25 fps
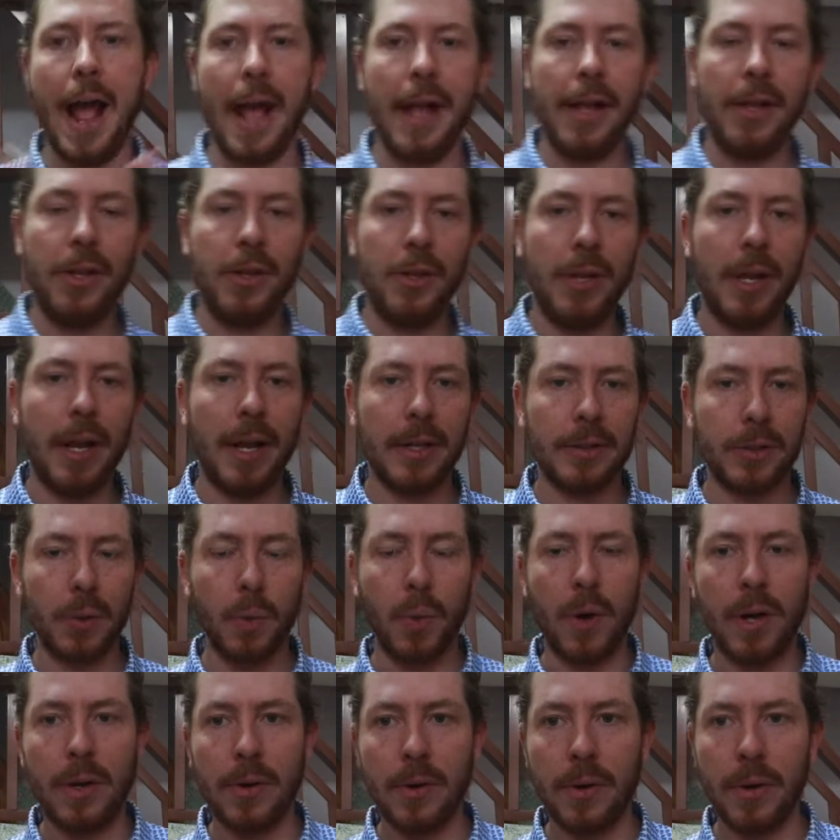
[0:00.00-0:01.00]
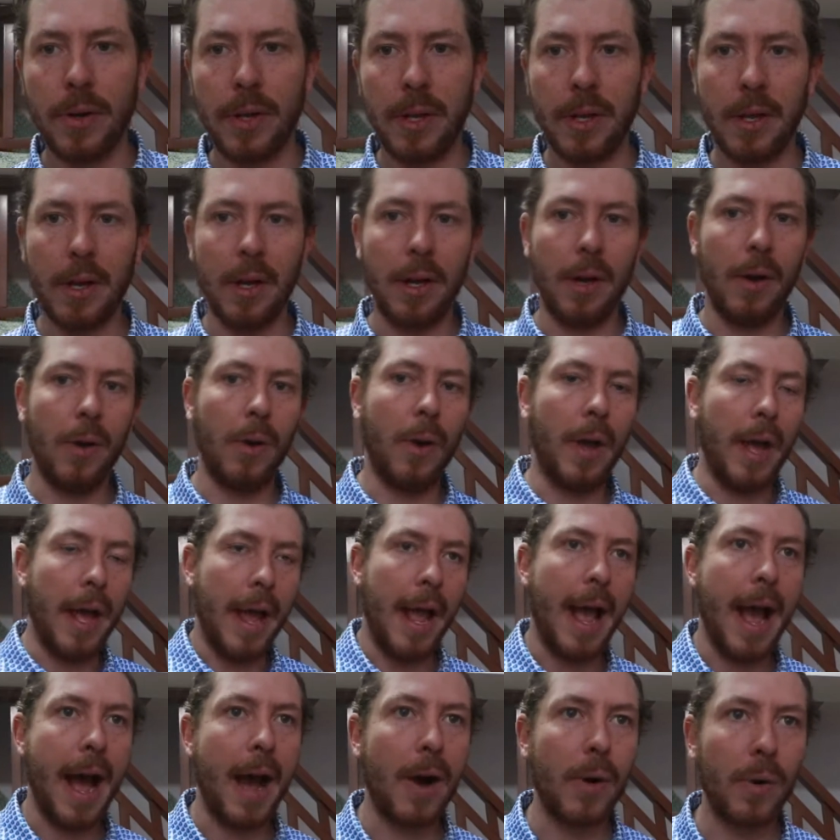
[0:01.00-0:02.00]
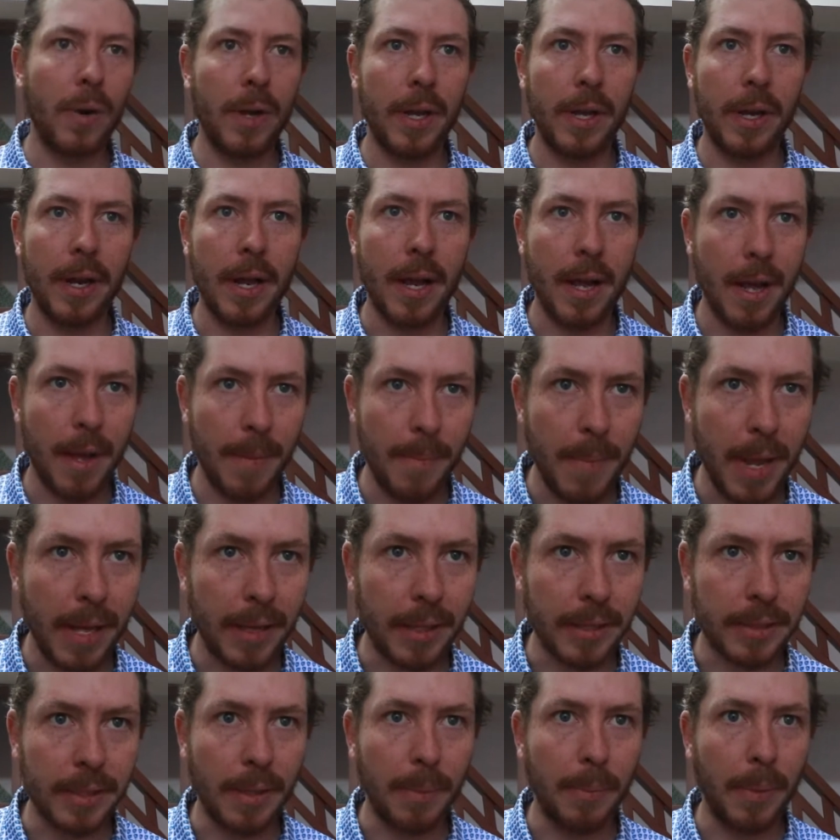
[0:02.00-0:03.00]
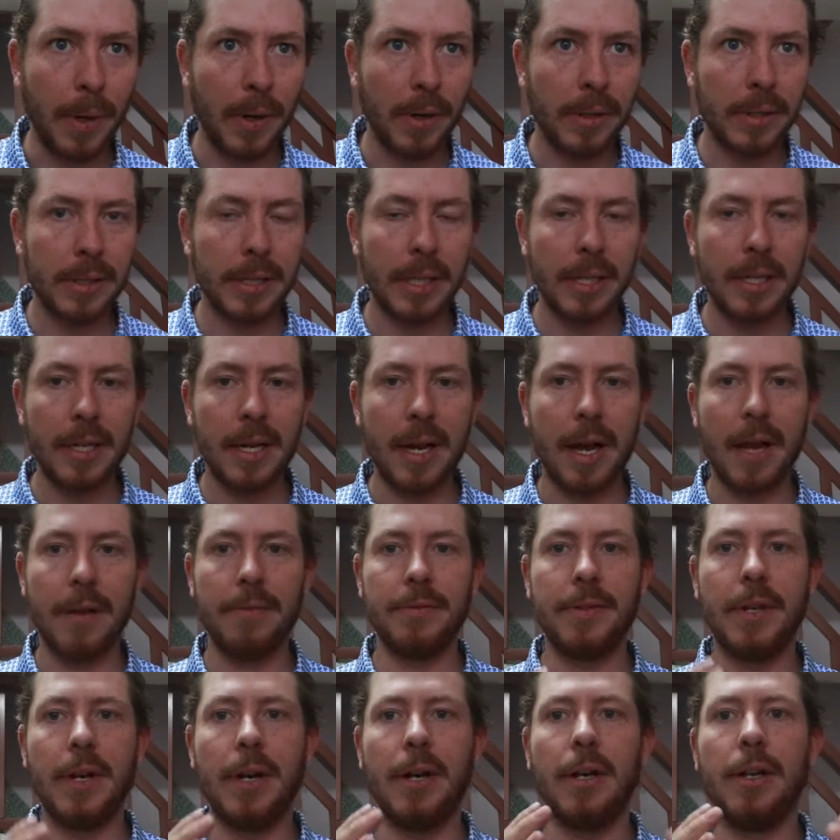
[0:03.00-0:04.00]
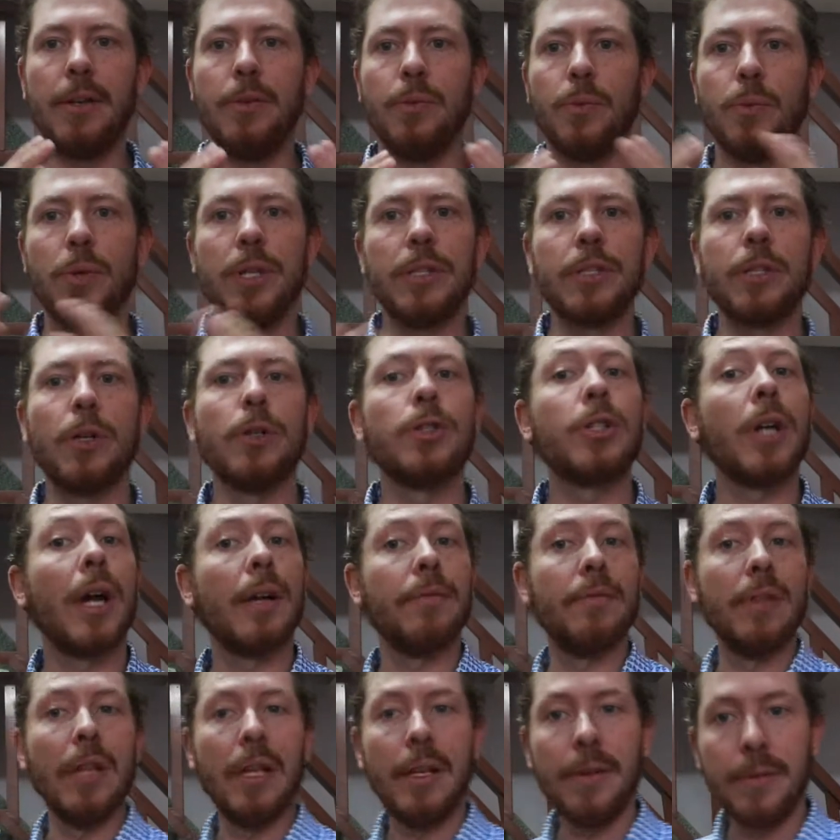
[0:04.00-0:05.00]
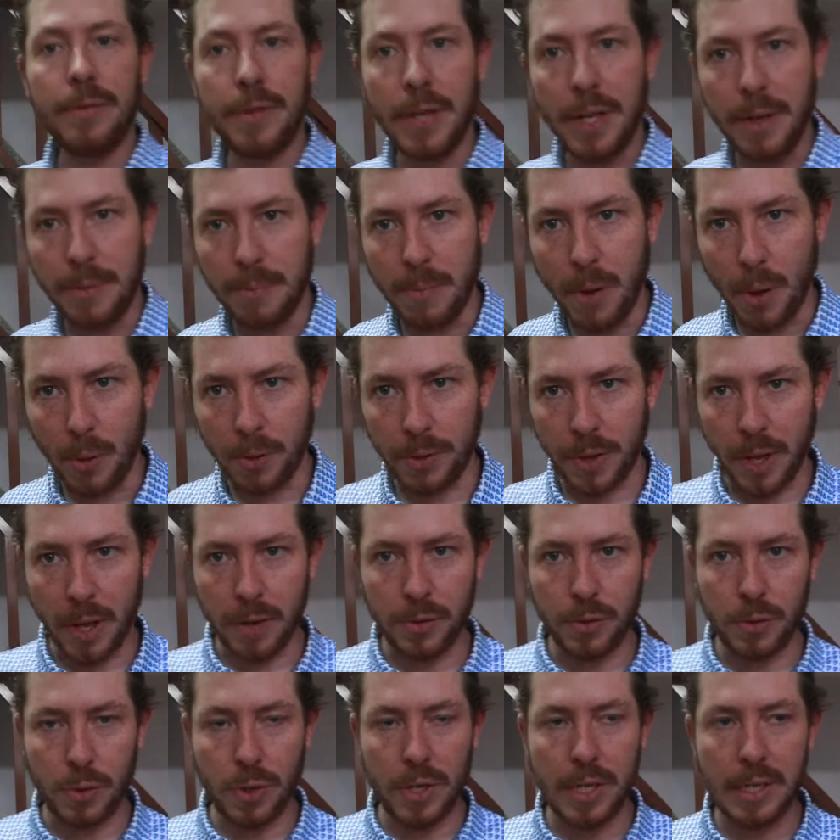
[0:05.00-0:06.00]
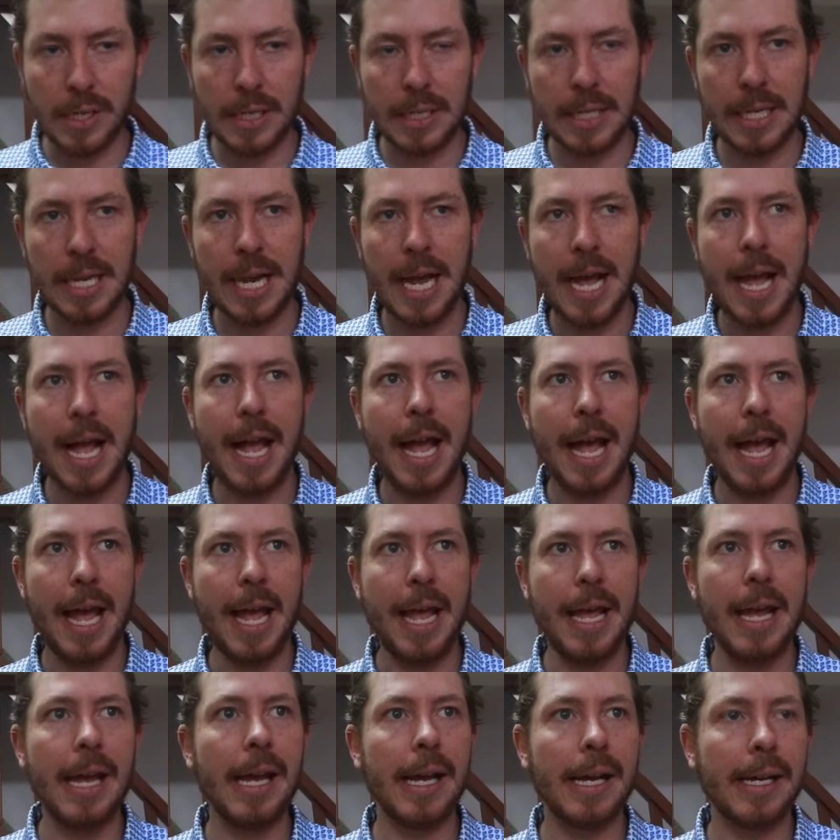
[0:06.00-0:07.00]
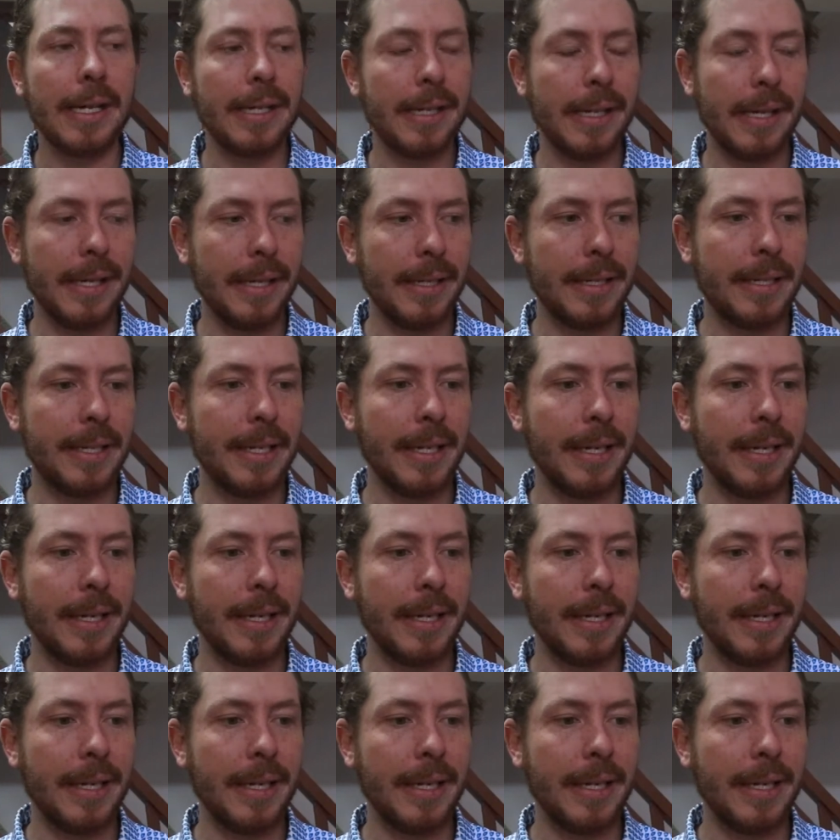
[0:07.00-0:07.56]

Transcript: you guys are wondering, okay, how can I make this comparison? I've done research, I've lived in both countries, and